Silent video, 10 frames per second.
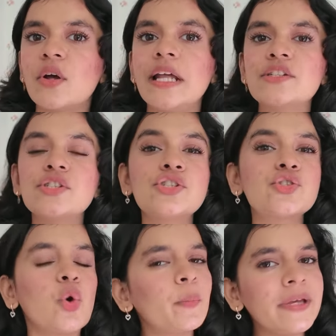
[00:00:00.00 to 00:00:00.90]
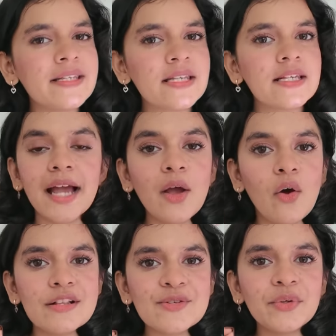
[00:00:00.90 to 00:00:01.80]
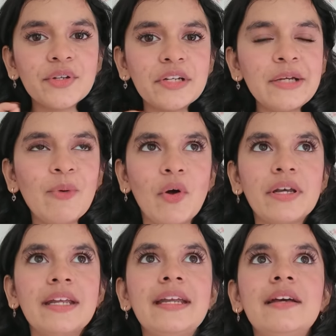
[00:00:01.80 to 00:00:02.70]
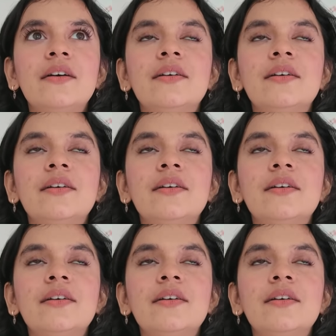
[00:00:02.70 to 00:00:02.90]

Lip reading: or like just show pieces. I also really wanted